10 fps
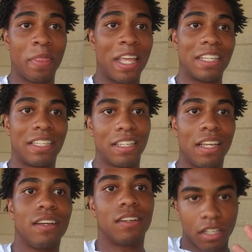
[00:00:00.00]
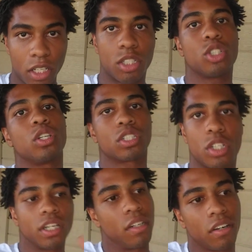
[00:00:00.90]
the it just looks
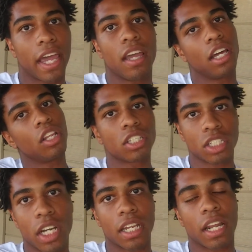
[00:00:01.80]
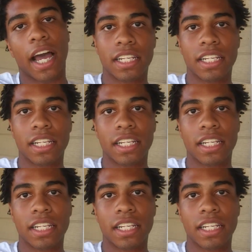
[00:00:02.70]
good. Okay, it looks good.